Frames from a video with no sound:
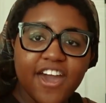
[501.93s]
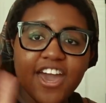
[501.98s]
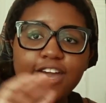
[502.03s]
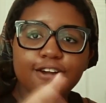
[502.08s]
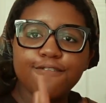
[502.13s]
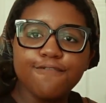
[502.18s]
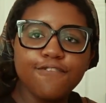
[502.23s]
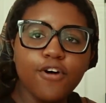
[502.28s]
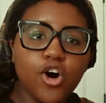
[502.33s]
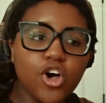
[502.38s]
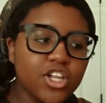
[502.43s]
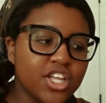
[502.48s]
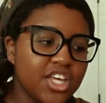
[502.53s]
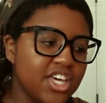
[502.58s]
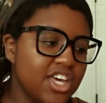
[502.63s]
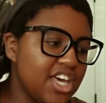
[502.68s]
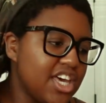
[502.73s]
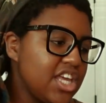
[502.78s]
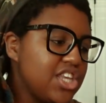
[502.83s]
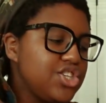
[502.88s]

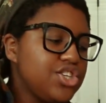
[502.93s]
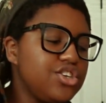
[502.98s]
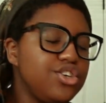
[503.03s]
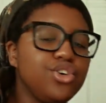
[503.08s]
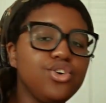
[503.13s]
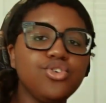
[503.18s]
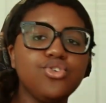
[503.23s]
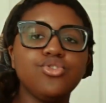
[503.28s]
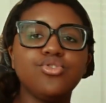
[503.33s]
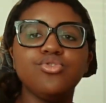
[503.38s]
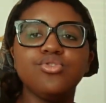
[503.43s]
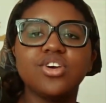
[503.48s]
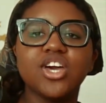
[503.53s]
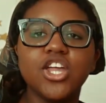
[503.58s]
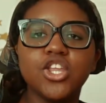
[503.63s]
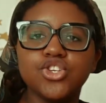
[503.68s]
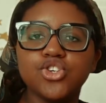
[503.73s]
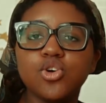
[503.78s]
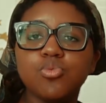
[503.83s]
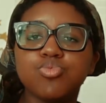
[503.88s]
foliage. You
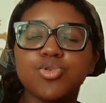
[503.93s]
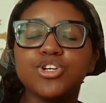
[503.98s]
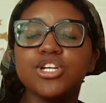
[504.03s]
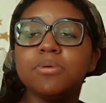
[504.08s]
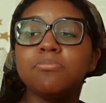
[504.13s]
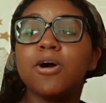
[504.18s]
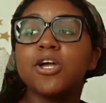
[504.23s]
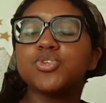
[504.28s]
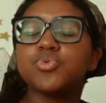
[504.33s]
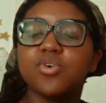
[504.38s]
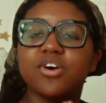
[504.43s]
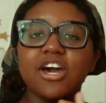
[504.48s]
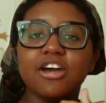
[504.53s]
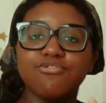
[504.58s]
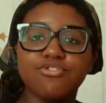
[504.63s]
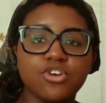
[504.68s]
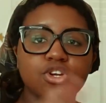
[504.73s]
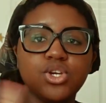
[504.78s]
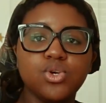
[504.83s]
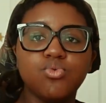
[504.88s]
can do pretty much
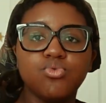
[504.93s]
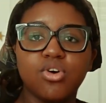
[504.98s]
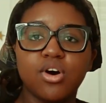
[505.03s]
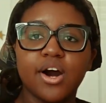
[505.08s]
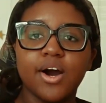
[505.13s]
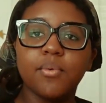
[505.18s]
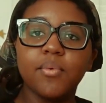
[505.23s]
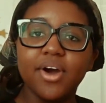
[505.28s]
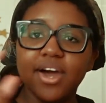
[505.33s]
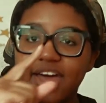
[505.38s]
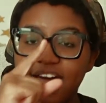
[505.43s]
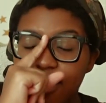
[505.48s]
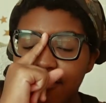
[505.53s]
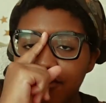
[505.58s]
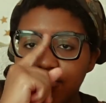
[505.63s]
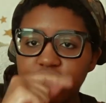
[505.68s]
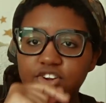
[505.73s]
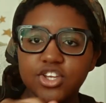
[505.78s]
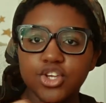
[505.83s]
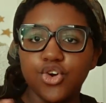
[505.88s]
whatever you want.
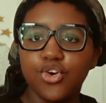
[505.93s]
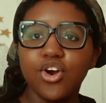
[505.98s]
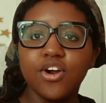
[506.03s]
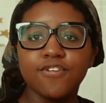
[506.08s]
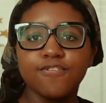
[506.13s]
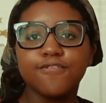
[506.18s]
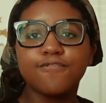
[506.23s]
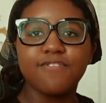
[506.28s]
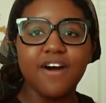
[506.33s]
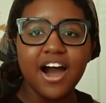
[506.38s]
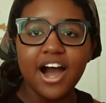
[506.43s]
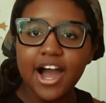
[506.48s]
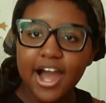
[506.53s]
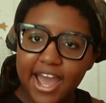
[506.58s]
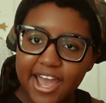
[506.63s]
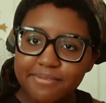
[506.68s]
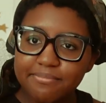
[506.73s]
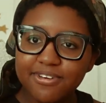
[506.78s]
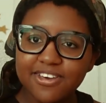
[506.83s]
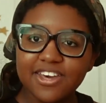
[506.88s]
Whatever your
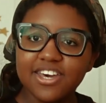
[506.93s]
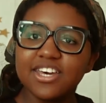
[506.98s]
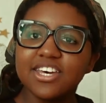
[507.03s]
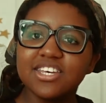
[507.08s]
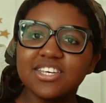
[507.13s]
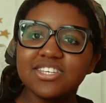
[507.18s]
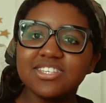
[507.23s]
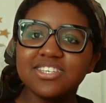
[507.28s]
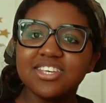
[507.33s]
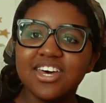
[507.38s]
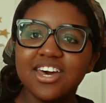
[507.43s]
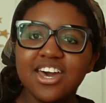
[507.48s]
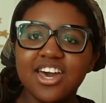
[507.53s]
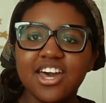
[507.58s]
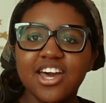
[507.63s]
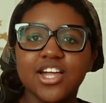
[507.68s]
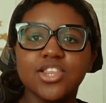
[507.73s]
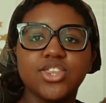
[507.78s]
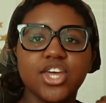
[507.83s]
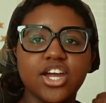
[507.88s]
vibe is,
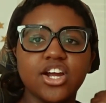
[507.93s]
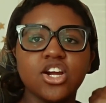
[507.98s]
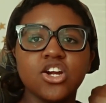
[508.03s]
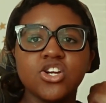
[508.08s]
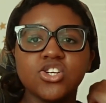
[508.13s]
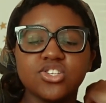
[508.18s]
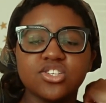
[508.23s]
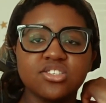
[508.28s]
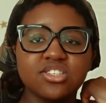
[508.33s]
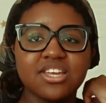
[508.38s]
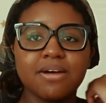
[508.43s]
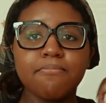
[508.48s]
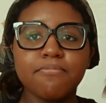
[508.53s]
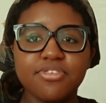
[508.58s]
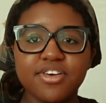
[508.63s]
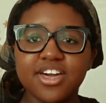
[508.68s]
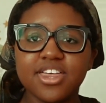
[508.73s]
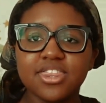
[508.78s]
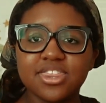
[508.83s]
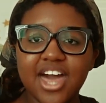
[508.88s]
there's
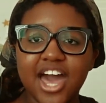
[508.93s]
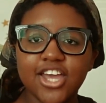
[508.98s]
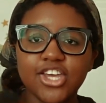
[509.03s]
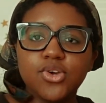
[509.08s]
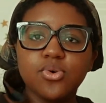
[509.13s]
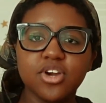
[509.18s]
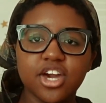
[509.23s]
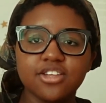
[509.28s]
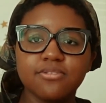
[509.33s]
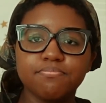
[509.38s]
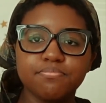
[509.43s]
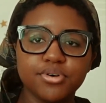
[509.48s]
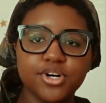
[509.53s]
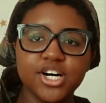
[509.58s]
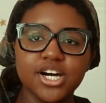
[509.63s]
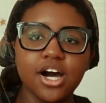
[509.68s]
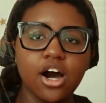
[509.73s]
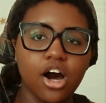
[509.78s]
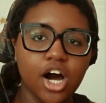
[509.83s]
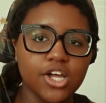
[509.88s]
something that you can
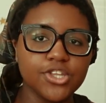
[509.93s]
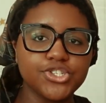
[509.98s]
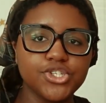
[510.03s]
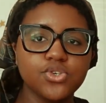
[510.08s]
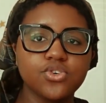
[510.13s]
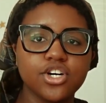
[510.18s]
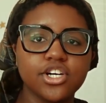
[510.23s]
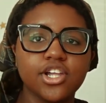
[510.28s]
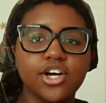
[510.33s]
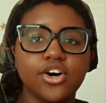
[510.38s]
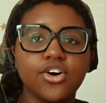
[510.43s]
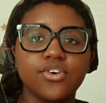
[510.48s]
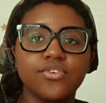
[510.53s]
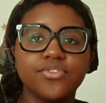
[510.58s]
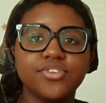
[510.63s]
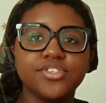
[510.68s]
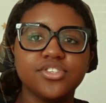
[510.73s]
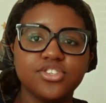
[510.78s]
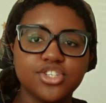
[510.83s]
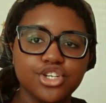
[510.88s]
put onto
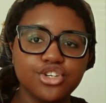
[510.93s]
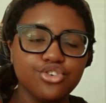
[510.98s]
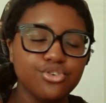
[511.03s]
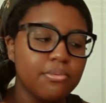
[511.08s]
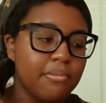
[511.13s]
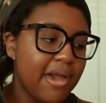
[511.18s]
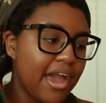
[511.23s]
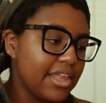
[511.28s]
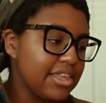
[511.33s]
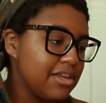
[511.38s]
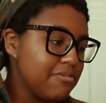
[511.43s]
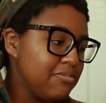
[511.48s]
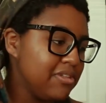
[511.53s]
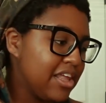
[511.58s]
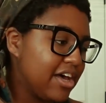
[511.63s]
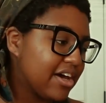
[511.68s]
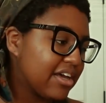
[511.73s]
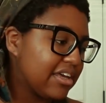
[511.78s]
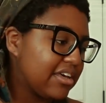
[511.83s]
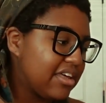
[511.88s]
clothes to make them
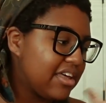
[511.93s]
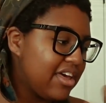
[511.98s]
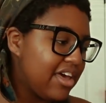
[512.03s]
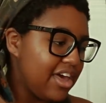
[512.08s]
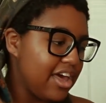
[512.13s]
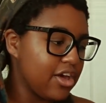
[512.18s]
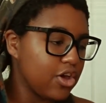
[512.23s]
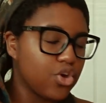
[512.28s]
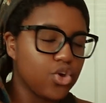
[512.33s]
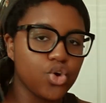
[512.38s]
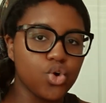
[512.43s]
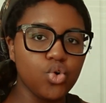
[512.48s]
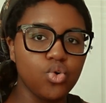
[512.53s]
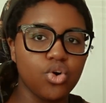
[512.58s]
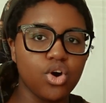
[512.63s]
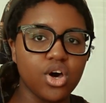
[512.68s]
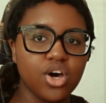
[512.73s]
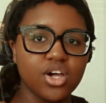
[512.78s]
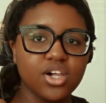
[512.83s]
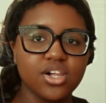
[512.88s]
look
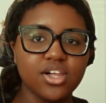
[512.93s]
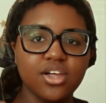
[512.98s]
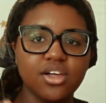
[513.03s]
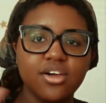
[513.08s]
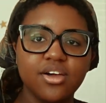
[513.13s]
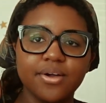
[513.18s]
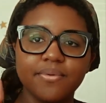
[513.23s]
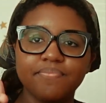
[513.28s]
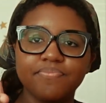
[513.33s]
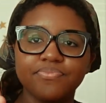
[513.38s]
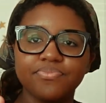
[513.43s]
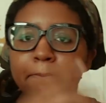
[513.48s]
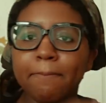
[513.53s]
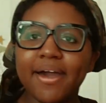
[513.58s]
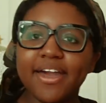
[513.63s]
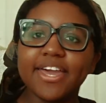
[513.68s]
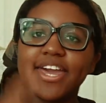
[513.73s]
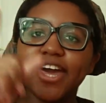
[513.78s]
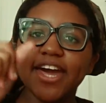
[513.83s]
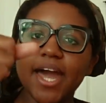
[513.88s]
cool.
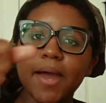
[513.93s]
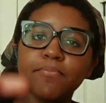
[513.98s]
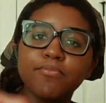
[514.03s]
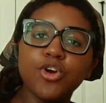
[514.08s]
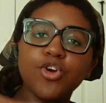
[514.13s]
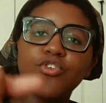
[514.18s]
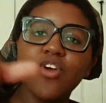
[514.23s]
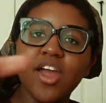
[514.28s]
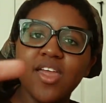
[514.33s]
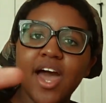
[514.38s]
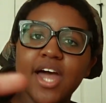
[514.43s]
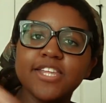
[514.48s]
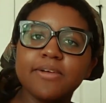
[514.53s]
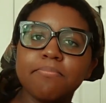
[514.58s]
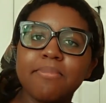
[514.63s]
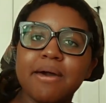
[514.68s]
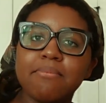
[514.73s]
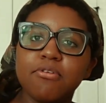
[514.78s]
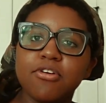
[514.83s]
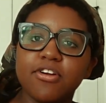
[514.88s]
My camera ran out of
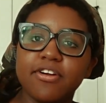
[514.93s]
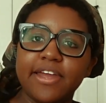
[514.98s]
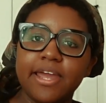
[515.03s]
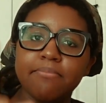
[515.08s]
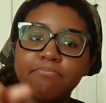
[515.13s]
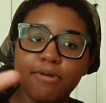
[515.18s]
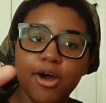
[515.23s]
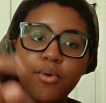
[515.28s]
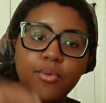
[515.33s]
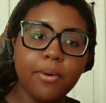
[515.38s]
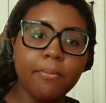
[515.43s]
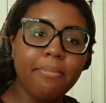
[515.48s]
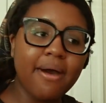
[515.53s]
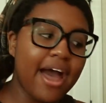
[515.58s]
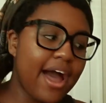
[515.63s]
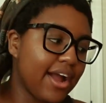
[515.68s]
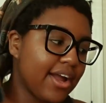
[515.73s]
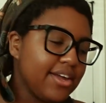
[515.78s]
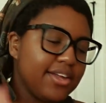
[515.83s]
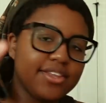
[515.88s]
memory, but we're
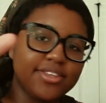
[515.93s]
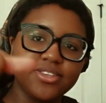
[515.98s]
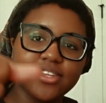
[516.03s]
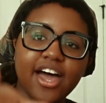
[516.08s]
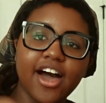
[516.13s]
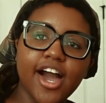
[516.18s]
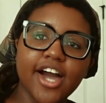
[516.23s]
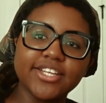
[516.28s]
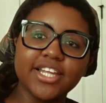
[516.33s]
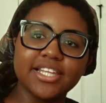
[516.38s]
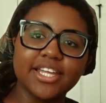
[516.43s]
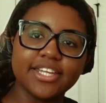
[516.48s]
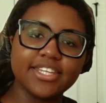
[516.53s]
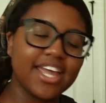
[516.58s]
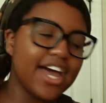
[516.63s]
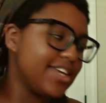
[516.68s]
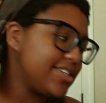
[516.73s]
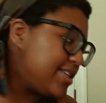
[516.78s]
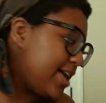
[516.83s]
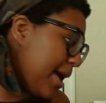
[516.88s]
back. Not gonna let
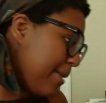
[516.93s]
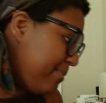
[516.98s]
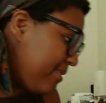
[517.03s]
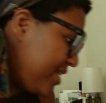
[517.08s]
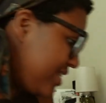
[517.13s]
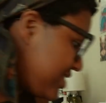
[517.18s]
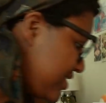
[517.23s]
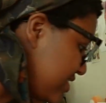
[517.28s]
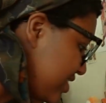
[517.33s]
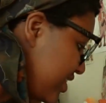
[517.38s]
that stop us.